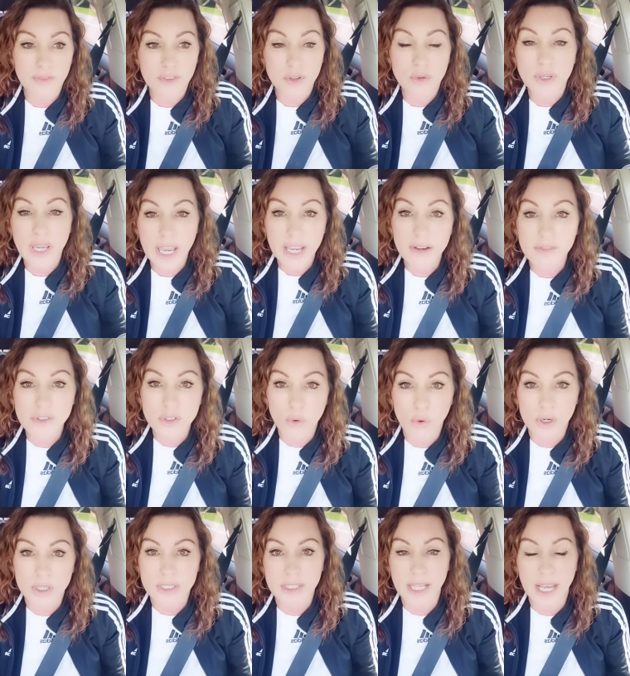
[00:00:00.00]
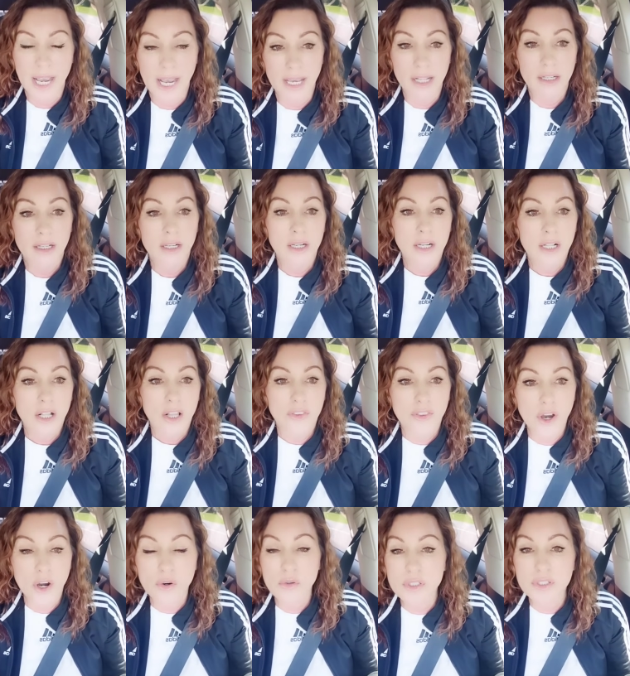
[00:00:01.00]
if you gave towards that,
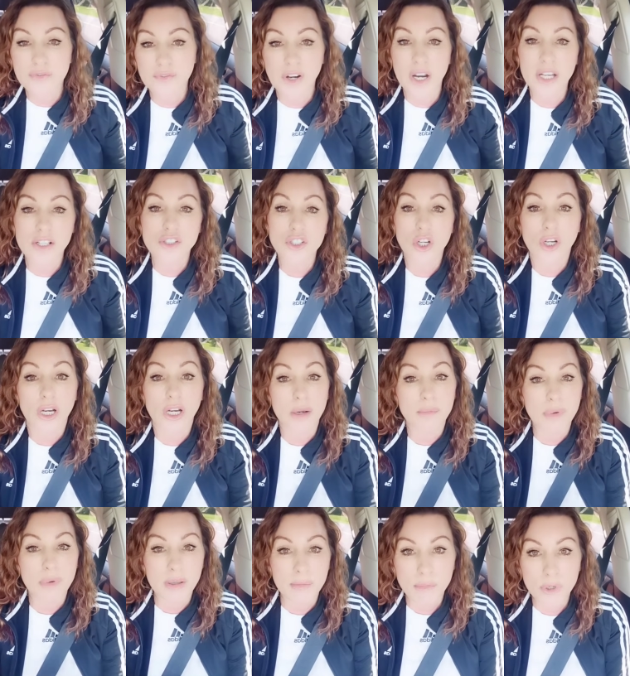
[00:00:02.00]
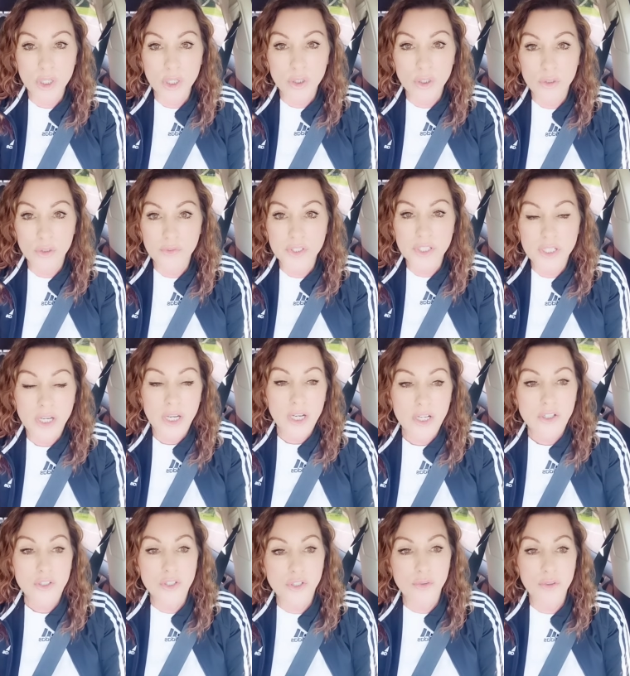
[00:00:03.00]
those funds are going to be moved
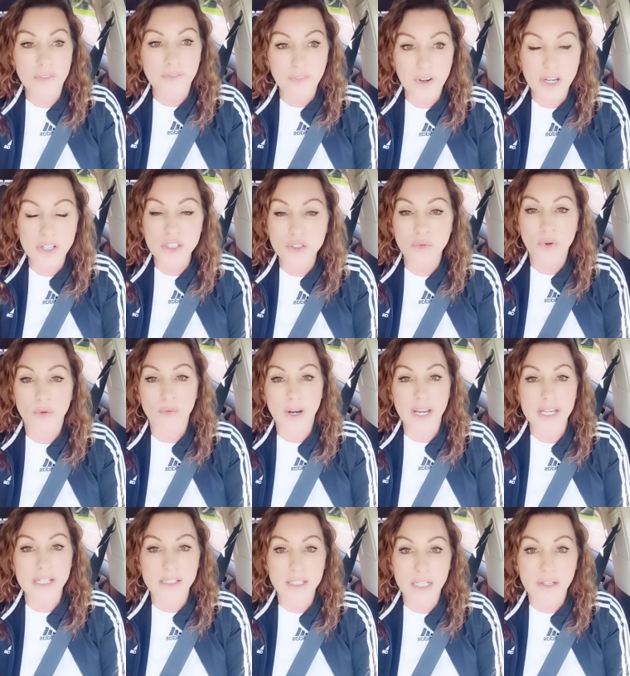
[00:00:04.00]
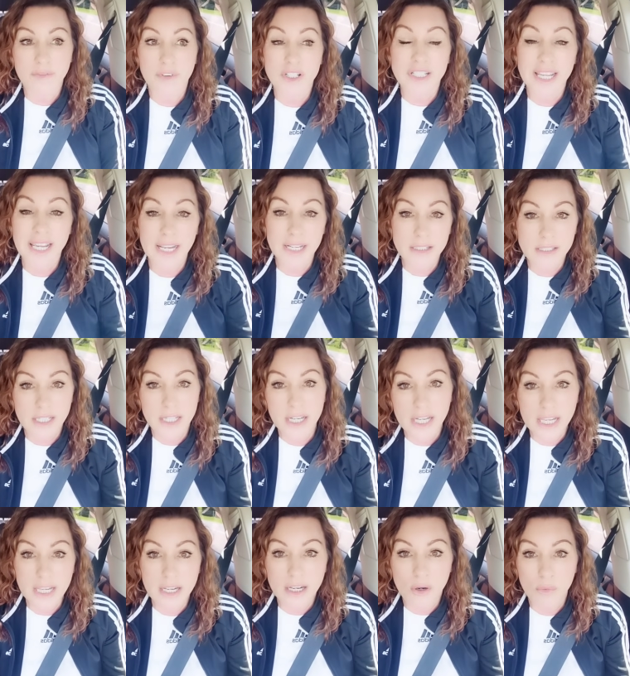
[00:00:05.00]
to the funds we're raising for
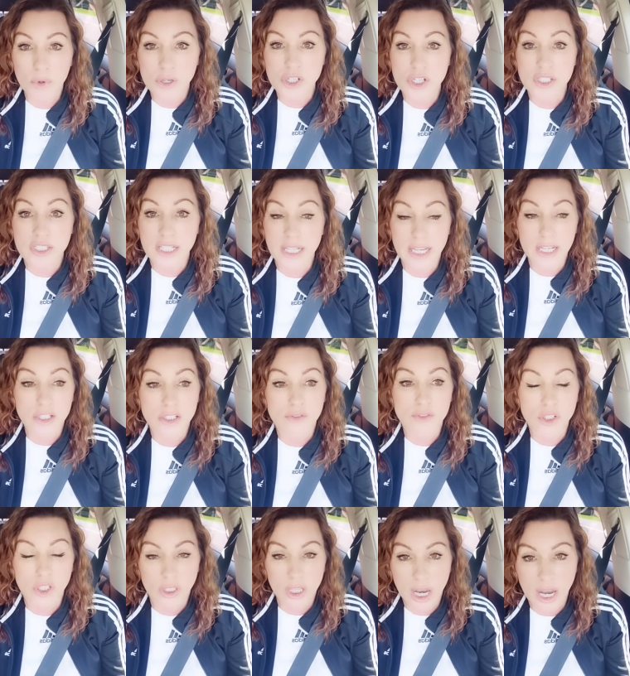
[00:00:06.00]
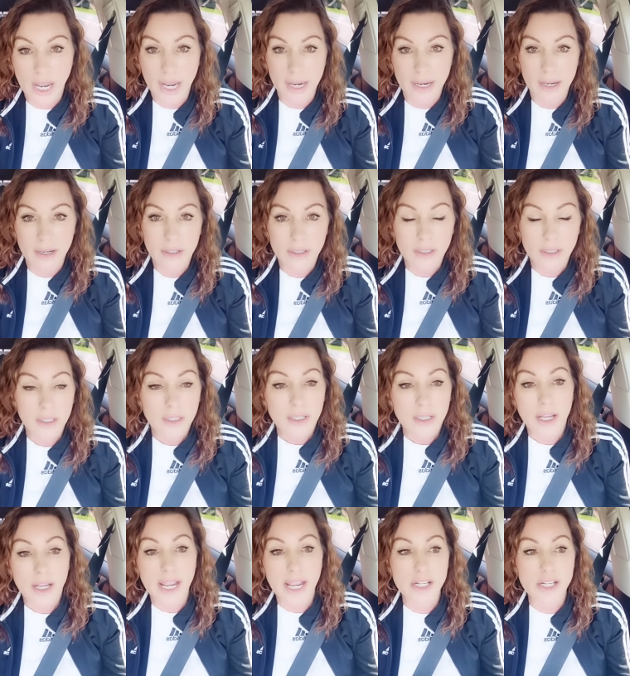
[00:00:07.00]
Tanzania, which is the end of July.
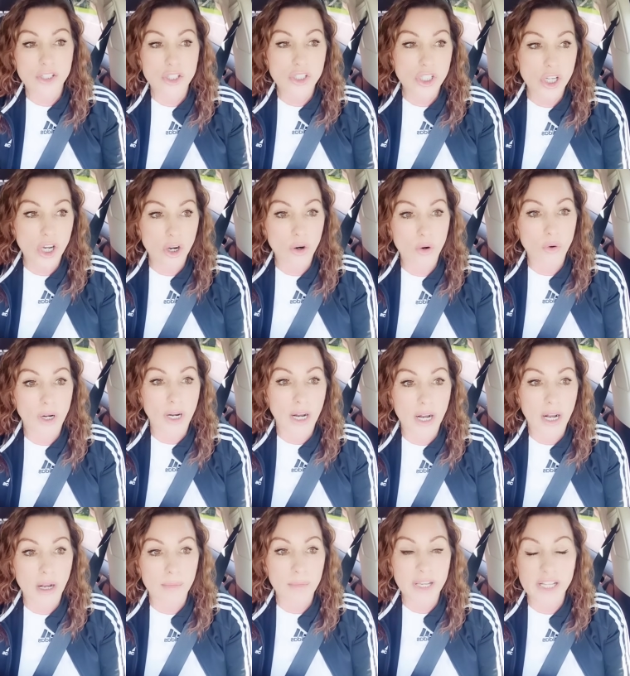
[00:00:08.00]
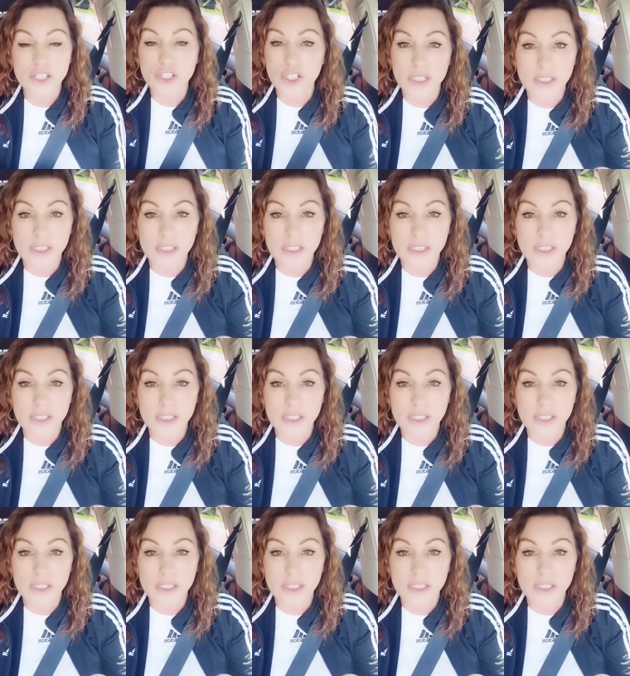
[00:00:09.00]
And so it